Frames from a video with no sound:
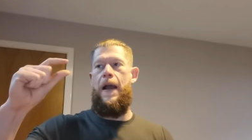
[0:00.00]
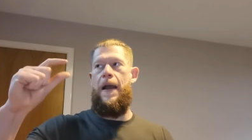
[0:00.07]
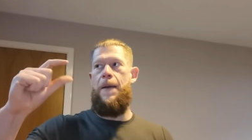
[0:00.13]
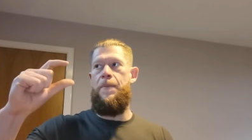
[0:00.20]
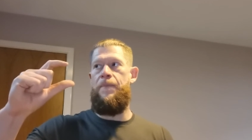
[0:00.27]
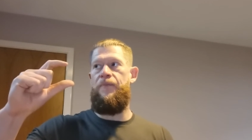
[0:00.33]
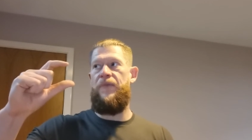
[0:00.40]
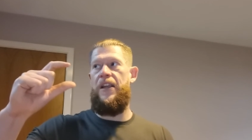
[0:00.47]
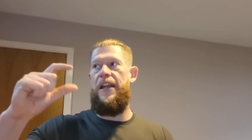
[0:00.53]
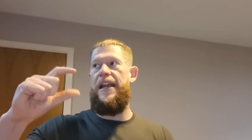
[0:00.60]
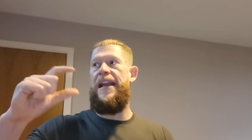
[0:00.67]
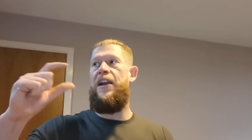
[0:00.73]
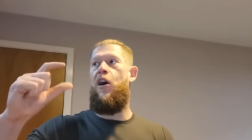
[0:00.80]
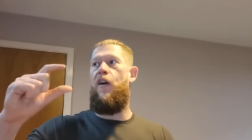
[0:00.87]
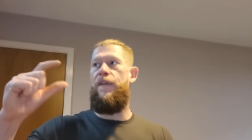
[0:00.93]

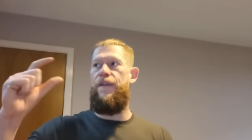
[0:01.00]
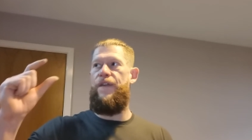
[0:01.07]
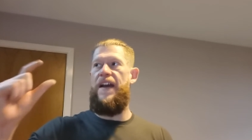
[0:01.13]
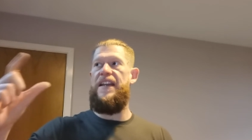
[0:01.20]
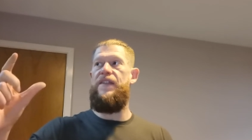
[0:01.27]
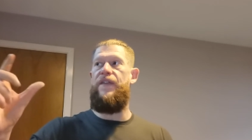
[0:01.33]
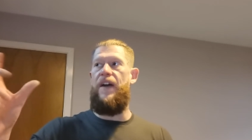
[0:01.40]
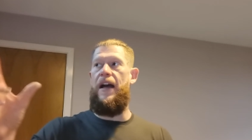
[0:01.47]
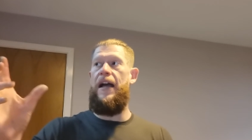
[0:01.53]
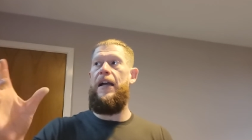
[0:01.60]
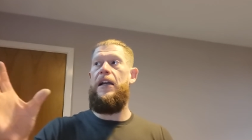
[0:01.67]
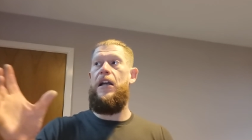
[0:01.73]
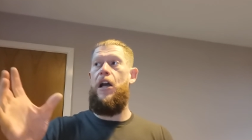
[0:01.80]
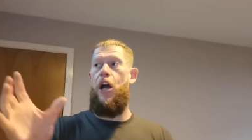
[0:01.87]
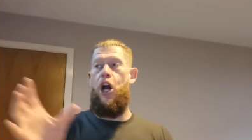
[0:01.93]
in our
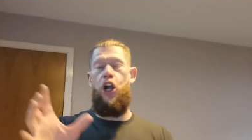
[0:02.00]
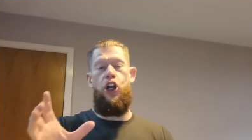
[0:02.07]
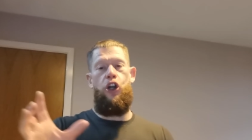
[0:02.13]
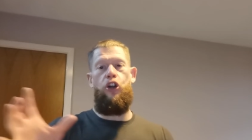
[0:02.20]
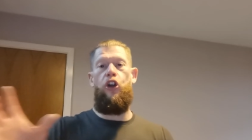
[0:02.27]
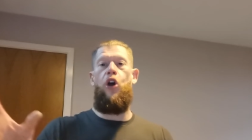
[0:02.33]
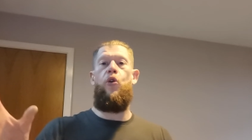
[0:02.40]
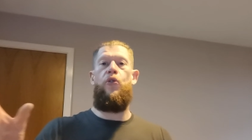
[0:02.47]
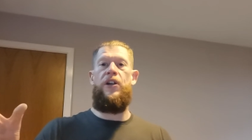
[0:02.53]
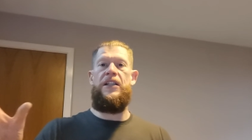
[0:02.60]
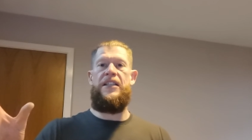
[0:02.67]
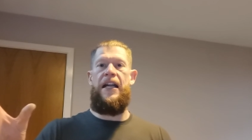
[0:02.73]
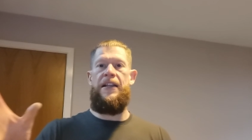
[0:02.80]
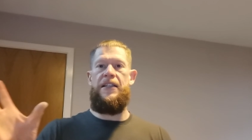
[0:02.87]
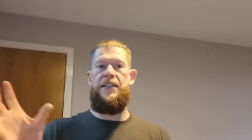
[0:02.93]
favor at lower
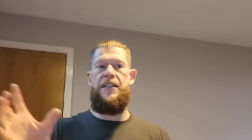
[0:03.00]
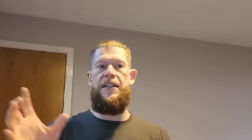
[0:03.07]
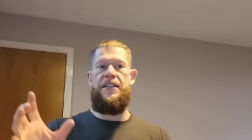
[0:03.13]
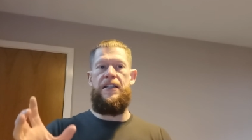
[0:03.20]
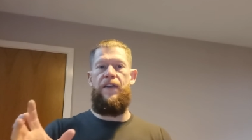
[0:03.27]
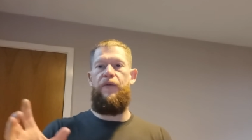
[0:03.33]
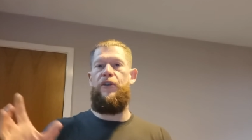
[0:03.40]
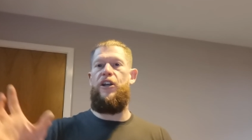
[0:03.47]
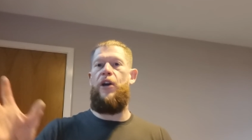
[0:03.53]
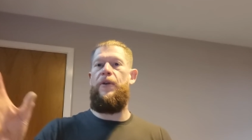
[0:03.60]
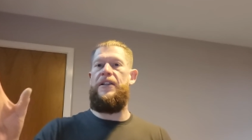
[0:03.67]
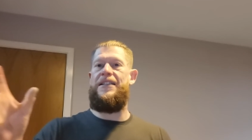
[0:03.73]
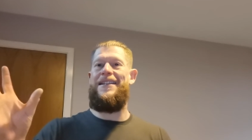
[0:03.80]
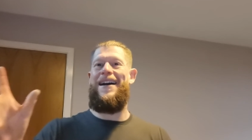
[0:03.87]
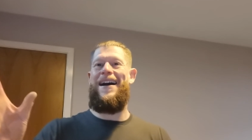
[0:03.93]
intensities than if we go
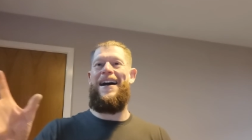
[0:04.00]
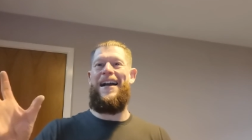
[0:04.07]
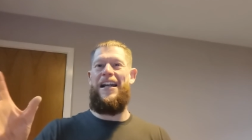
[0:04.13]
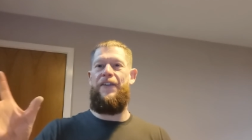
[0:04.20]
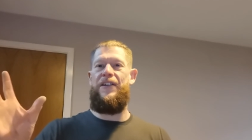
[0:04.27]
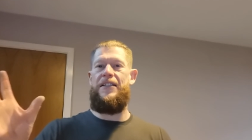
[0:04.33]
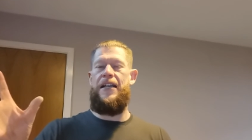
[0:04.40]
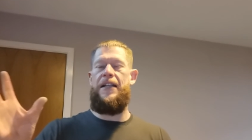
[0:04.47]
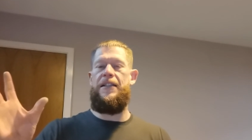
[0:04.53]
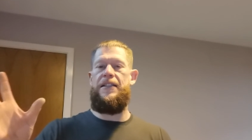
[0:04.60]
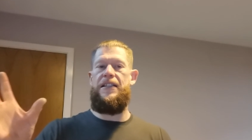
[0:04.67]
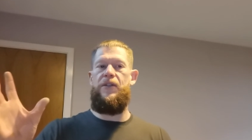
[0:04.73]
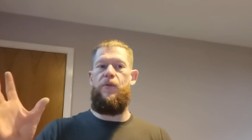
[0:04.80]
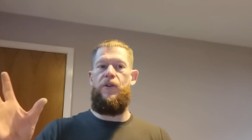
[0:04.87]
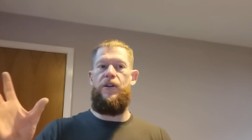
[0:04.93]
into that higher
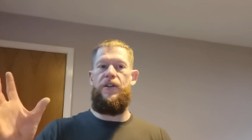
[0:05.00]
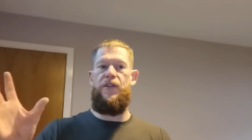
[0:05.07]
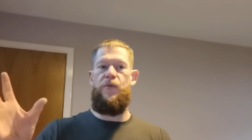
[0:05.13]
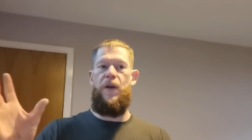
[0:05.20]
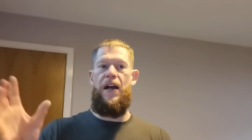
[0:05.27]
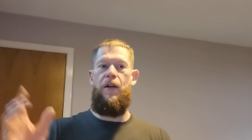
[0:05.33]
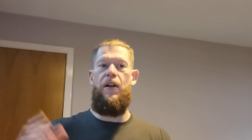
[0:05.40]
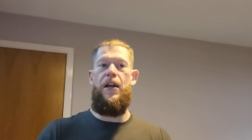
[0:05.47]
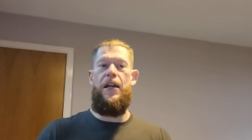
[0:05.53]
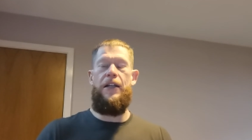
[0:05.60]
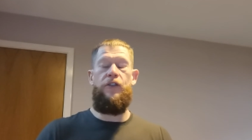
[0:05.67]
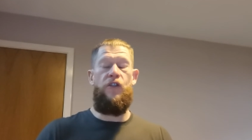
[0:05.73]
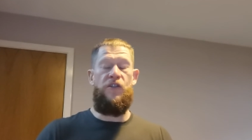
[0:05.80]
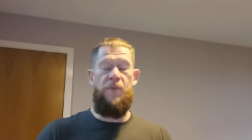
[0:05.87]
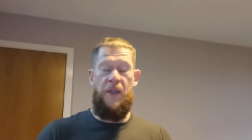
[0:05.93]
intensity work as well.
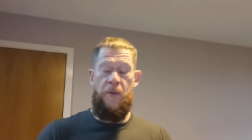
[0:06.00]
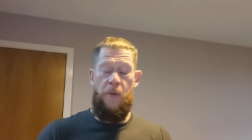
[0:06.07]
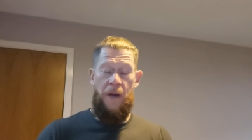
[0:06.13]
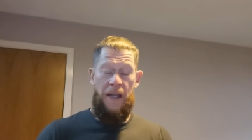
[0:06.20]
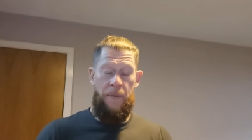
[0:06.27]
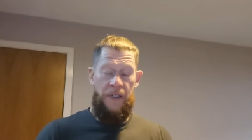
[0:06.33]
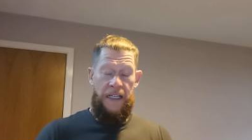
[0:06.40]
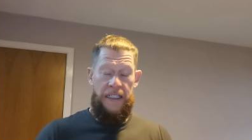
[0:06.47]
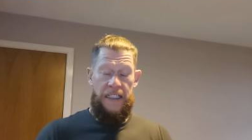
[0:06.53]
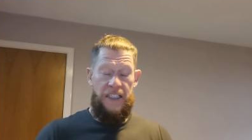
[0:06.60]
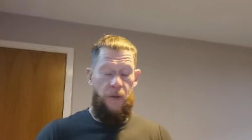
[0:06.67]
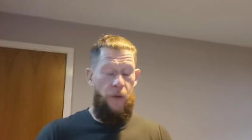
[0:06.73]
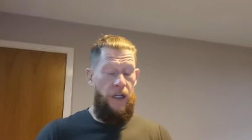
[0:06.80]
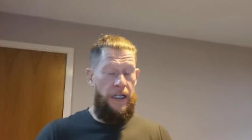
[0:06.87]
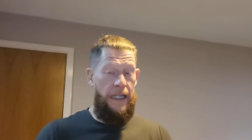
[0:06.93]
Does mean we might be needing
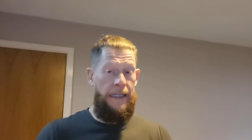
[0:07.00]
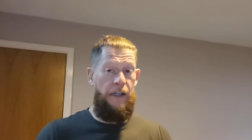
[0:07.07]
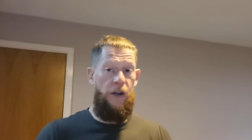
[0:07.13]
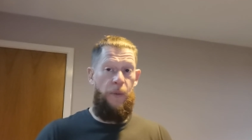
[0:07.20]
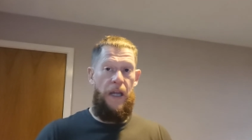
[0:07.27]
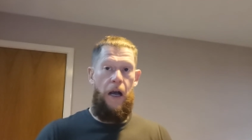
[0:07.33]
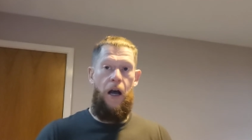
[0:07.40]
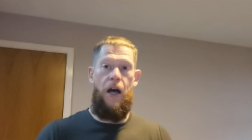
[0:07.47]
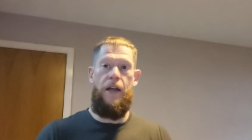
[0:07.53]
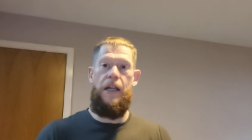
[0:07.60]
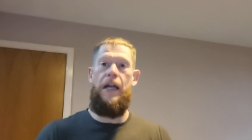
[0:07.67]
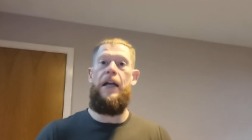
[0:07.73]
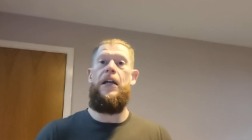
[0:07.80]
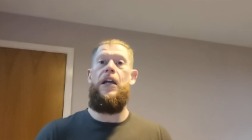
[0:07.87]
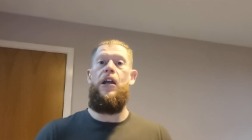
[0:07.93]
to work a little bit
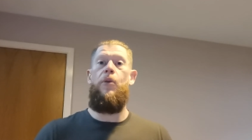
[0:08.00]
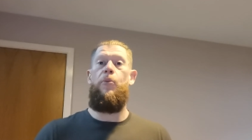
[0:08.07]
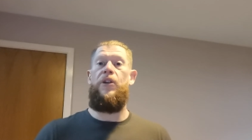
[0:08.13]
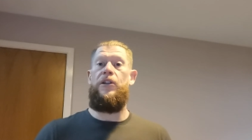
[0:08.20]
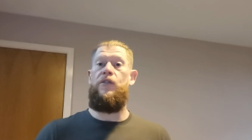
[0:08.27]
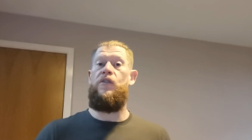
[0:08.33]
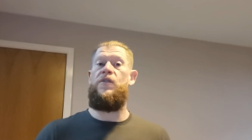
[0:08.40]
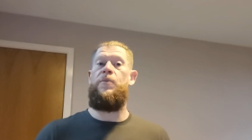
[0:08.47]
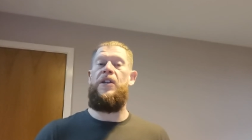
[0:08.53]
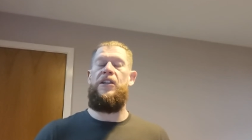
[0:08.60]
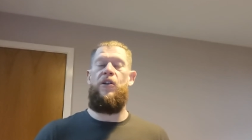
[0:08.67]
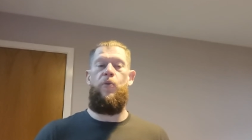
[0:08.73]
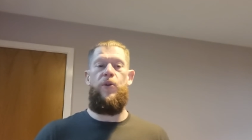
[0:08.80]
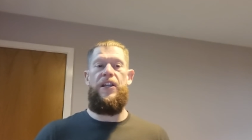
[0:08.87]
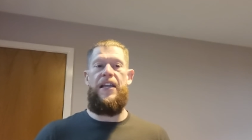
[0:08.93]
harder, but it does mean
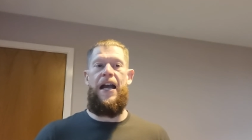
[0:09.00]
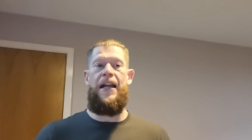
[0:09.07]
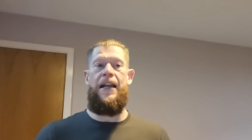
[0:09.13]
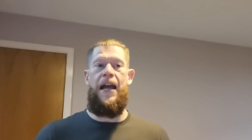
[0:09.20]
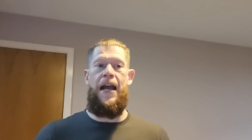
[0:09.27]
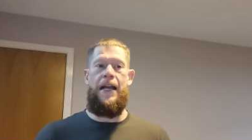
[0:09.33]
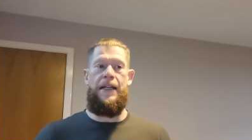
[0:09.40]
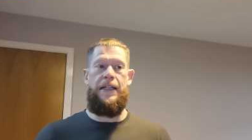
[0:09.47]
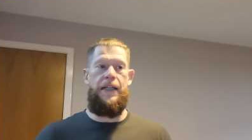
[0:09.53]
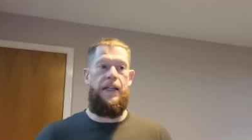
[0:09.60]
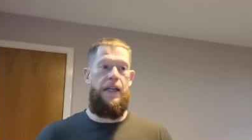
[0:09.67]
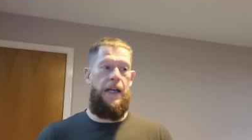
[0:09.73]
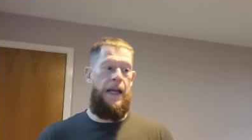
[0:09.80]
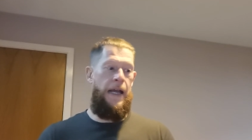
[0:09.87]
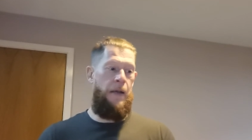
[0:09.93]
that we can hang
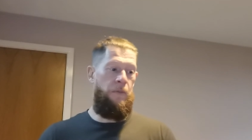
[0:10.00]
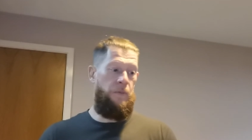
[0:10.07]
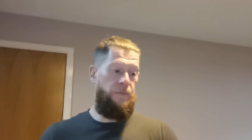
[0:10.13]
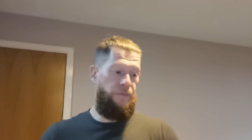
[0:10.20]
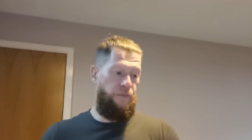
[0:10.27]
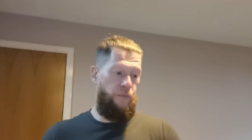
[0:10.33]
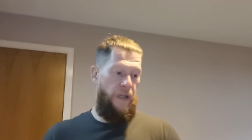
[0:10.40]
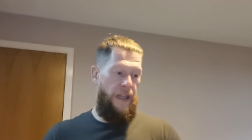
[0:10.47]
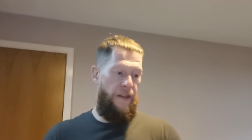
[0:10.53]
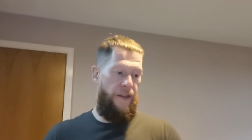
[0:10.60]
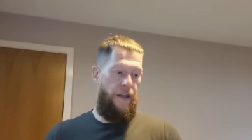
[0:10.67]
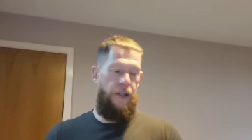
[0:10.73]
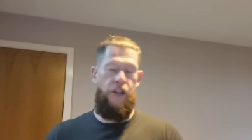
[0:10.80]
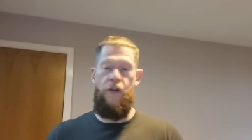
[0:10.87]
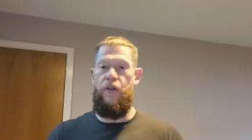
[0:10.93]

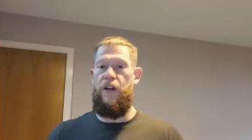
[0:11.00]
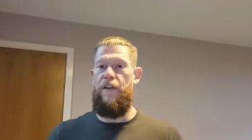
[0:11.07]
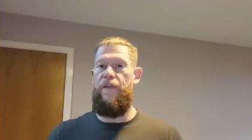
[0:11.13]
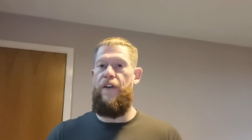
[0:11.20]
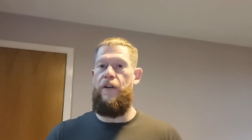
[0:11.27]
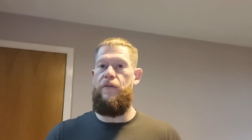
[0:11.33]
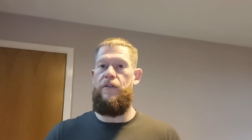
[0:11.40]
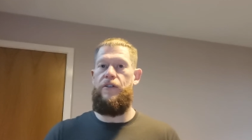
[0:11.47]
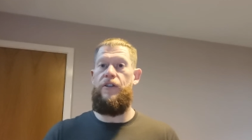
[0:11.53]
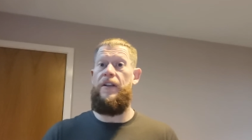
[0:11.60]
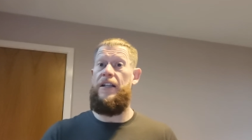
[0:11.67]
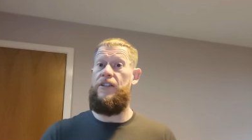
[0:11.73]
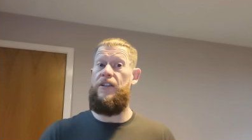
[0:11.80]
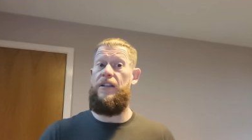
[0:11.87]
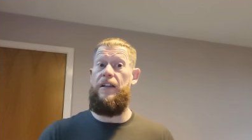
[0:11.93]
with younger folks. So
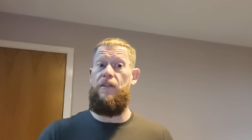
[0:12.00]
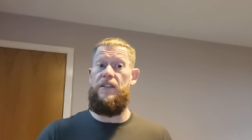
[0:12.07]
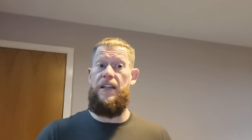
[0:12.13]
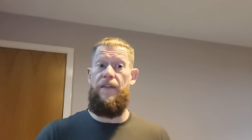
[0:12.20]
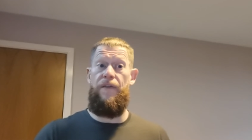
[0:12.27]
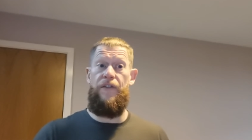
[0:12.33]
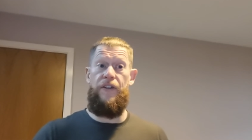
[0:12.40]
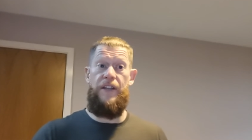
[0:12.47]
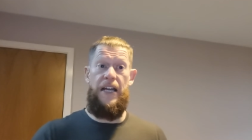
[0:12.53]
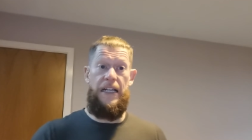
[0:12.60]
that's a little tip for you